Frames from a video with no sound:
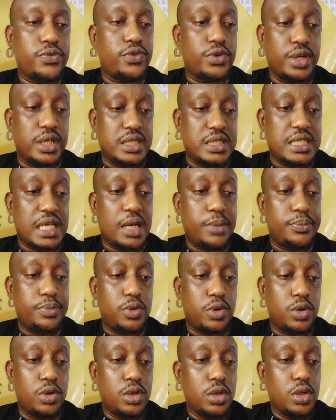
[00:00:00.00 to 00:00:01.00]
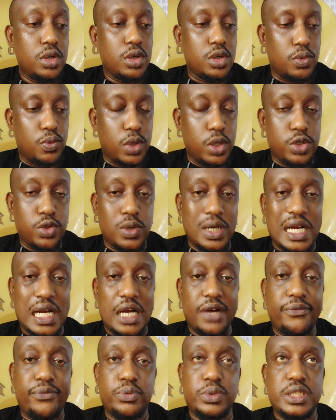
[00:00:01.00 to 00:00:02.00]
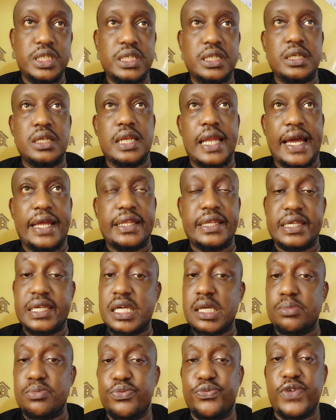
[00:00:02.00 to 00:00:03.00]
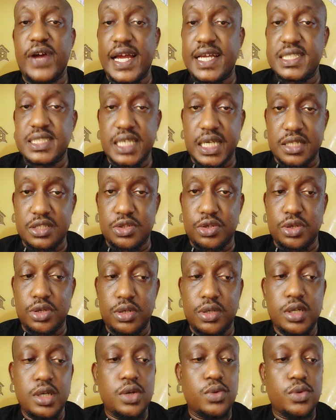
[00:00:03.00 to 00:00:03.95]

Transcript: For example, what you have with the like the GameFi sector,